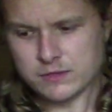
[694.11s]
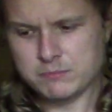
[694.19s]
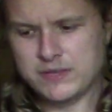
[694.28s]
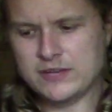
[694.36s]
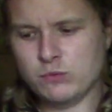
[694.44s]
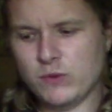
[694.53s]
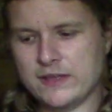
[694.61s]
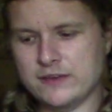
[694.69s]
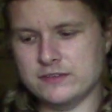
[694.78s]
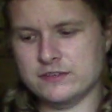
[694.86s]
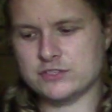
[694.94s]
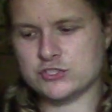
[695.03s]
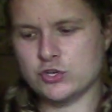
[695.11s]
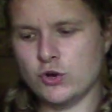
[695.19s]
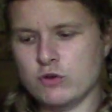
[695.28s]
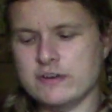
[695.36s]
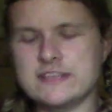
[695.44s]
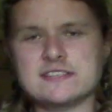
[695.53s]
I mean, when
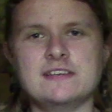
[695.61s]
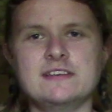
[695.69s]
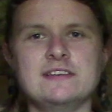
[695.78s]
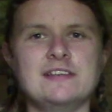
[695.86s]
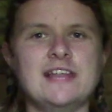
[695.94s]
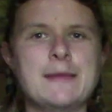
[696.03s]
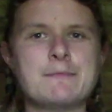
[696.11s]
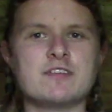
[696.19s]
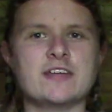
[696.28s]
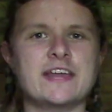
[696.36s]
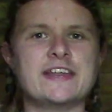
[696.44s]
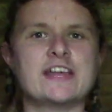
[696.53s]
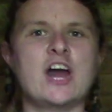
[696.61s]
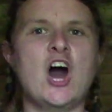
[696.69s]
Tories and Labour are getting